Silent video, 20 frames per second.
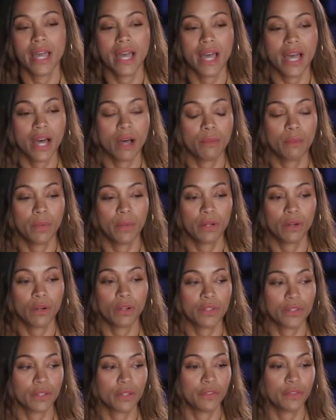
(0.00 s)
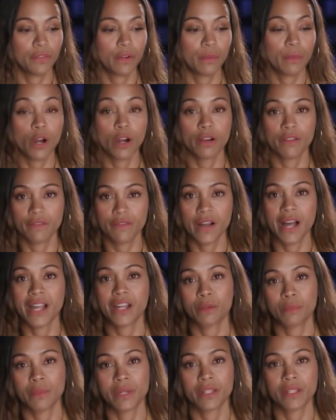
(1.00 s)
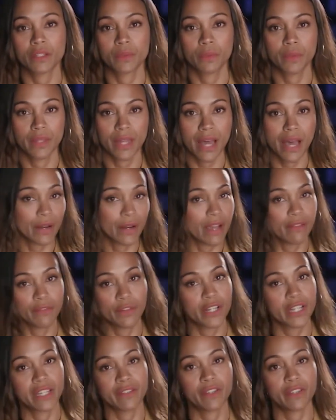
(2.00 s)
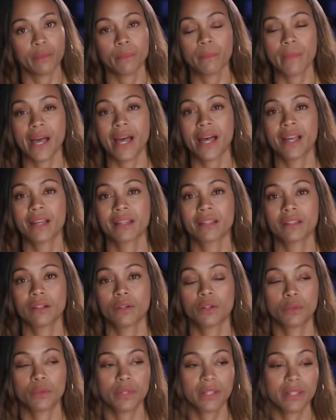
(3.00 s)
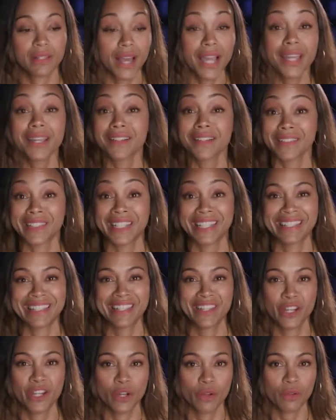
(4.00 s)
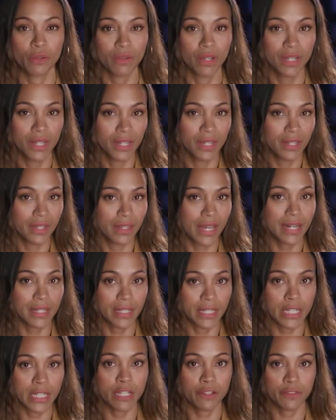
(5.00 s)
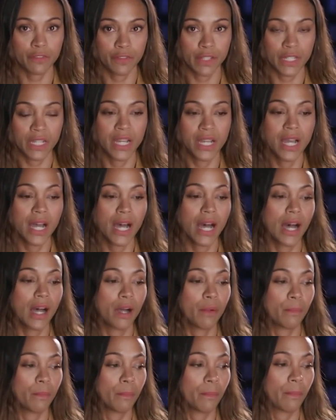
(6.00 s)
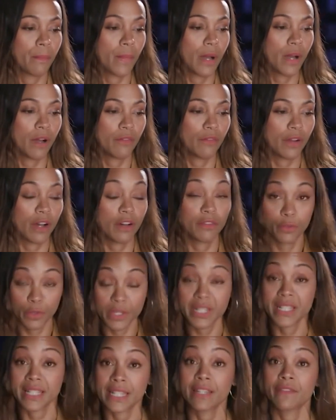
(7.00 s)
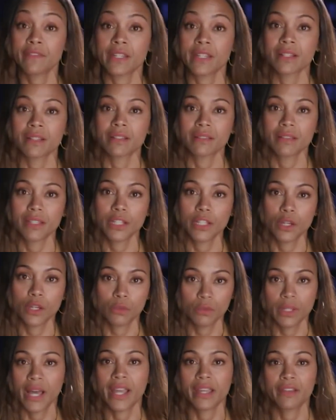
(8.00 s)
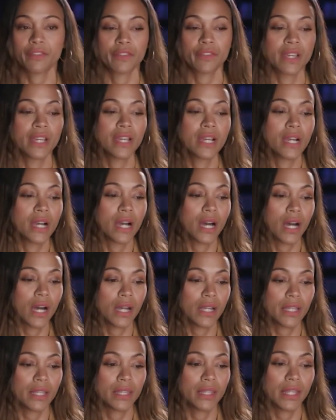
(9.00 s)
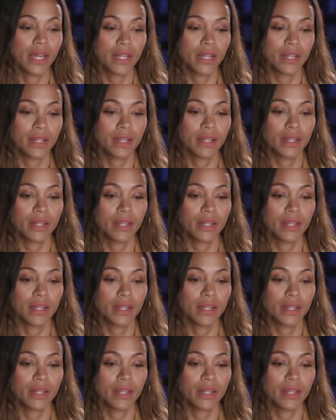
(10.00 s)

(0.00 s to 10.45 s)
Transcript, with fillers: uh, but also from our environment without ever giving back or recycling, you know, that gift um, of, of receiving, you know, life, uh, then